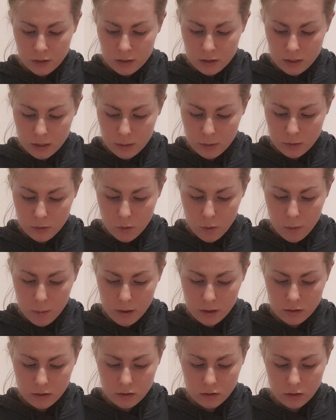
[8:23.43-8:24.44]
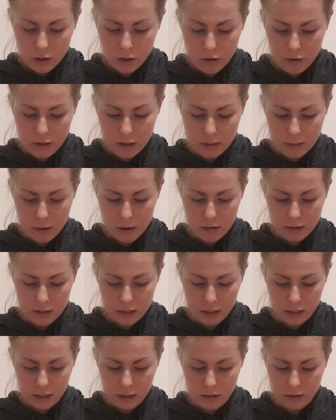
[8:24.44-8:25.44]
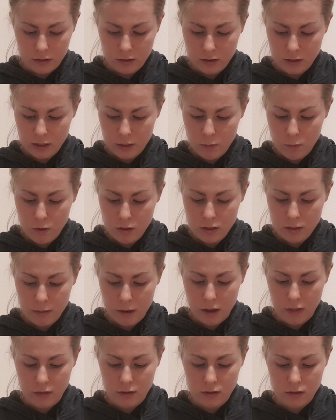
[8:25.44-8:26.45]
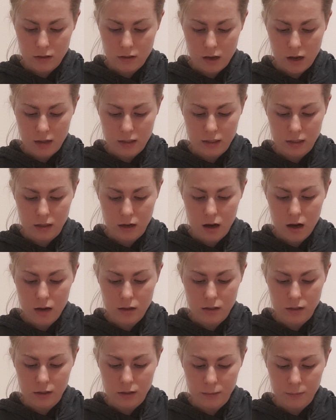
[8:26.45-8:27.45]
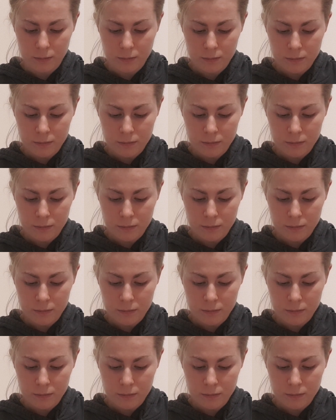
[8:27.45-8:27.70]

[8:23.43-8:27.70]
She was almost as curious about Dickon as she was about the deserted garden.